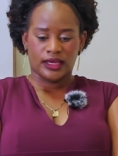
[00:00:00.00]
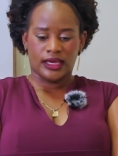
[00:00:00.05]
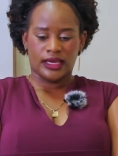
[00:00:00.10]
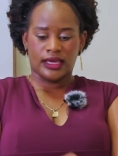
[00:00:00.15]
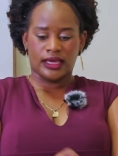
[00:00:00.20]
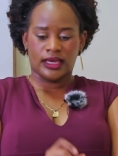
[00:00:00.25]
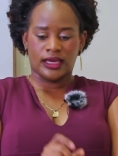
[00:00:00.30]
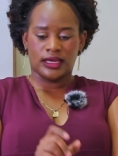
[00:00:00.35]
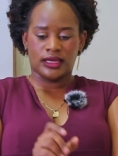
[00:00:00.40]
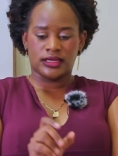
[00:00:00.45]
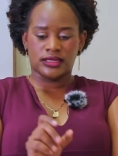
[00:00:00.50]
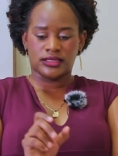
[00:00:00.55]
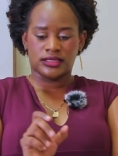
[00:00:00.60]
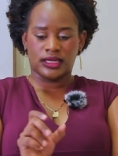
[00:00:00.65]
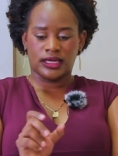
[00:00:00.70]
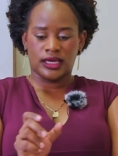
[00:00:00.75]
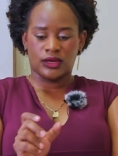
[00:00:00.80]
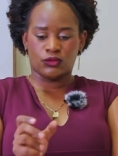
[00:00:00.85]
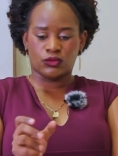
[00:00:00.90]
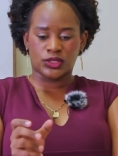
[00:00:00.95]
And
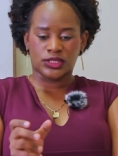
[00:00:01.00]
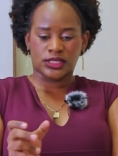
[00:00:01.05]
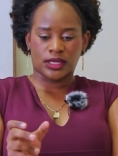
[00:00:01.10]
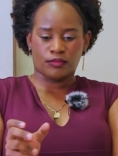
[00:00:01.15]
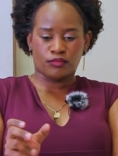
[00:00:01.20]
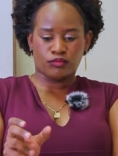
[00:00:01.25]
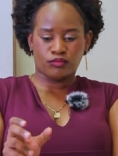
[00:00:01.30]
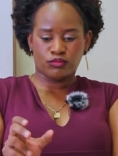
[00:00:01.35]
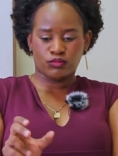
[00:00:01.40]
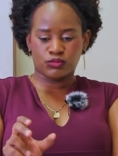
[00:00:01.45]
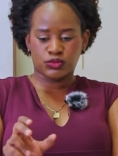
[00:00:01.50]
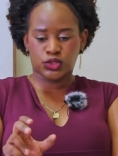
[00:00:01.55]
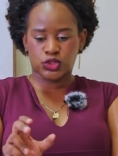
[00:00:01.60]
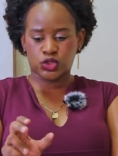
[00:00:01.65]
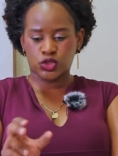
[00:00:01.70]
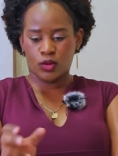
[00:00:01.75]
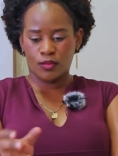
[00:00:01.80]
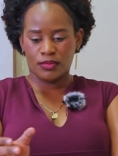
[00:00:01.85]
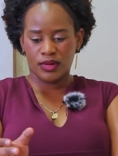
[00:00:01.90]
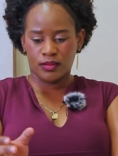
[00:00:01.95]
it was a
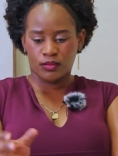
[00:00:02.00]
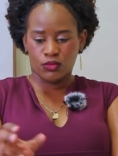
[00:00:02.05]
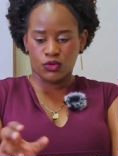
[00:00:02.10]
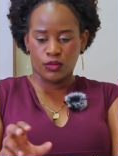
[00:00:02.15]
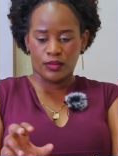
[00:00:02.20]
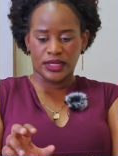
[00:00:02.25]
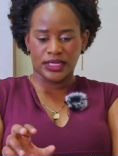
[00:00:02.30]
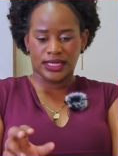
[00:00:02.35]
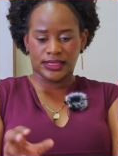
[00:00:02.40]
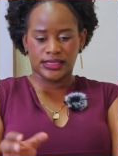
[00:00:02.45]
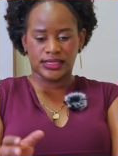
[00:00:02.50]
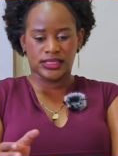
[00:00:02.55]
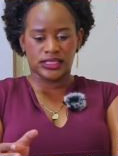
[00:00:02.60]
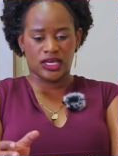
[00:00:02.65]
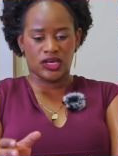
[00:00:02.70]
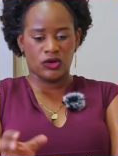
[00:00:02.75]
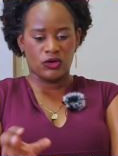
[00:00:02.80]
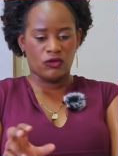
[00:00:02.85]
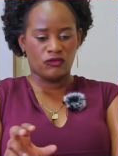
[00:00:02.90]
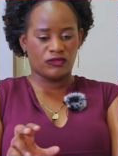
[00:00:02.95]
somber moment, I'd
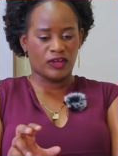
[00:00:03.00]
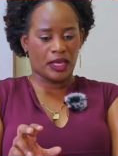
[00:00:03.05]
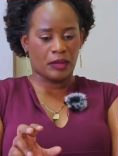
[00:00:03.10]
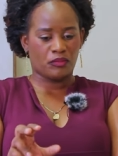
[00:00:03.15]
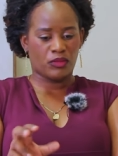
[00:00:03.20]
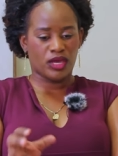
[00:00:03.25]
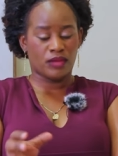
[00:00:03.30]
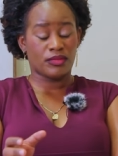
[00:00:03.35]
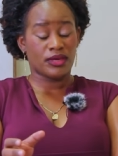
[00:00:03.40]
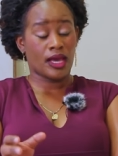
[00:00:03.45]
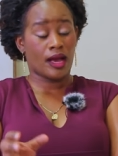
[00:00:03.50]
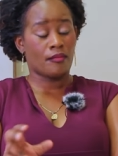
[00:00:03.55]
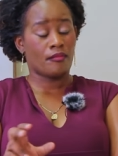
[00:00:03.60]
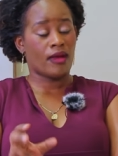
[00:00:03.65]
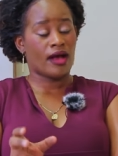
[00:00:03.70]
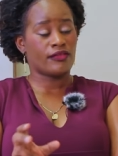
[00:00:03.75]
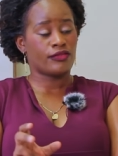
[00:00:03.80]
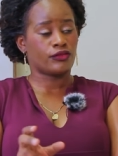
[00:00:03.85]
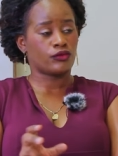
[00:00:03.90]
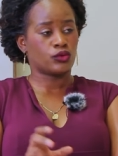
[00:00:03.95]
say, of like maybe a
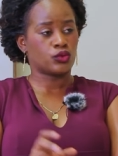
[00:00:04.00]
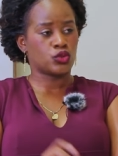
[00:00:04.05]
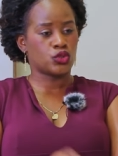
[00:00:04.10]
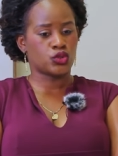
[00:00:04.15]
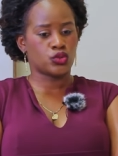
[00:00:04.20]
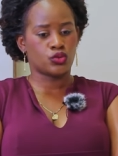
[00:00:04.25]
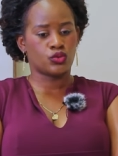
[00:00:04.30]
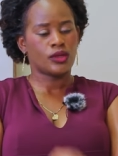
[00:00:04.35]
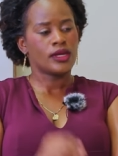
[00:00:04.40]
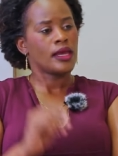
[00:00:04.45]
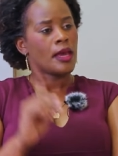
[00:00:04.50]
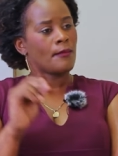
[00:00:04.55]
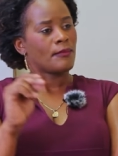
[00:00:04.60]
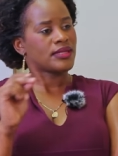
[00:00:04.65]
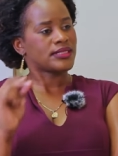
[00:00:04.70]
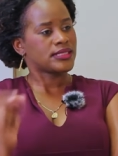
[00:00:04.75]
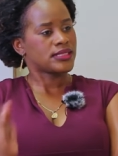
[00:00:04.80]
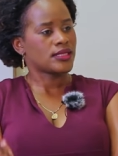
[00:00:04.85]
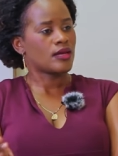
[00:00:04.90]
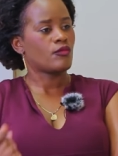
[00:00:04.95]
month or two,
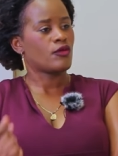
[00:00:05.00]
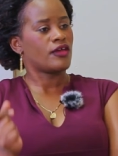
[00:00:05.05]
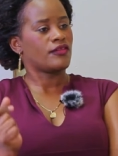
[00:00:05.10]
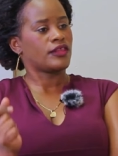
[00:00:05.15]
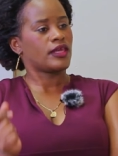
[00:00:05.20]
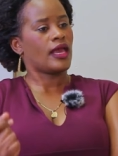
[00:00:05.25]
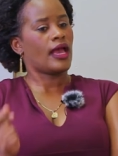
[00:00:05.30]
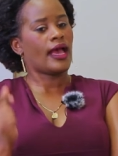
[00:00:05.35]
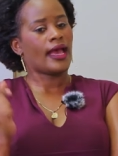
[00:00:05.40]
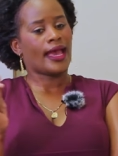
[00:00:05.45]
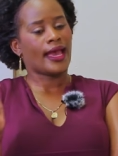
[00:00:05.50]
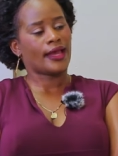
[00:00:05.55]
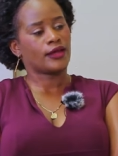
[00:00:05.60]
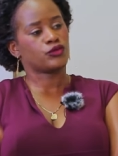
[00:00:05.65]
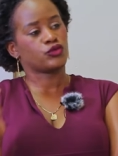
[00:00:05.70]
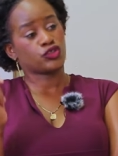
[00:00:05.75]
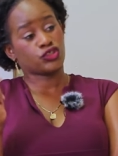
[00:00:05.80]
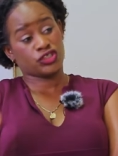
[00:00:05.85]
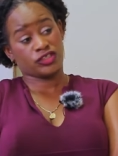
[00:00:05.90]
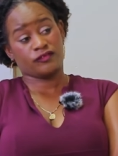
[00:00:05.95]
but somewhere there I
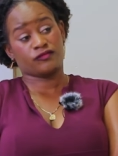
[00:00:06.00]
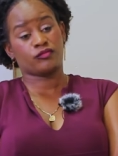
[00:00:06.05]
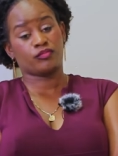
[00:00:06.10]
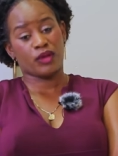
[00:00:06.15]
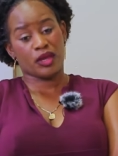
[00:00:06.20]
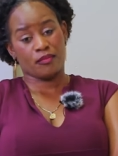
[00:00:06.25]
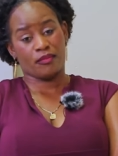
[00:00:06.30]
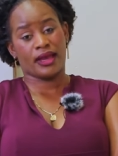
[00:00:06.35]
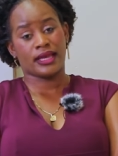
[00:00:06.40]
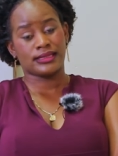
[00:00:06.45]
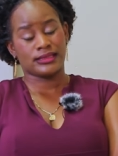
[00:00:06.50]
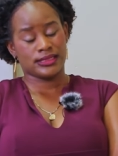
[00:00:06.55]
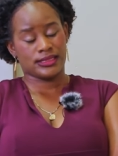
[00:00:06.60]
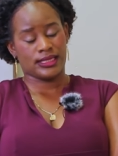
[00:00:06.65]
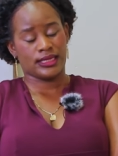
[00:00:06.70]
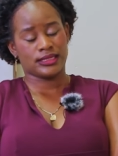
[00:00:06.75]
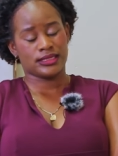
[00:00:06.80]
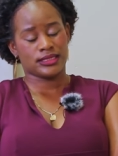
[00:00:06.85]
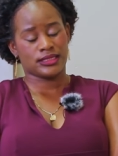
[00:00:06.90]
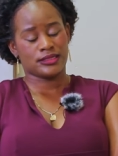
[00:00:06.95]
had to shift my
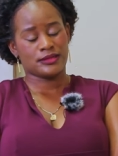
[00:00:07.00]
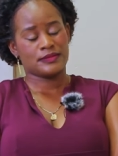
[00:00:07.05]
mindset.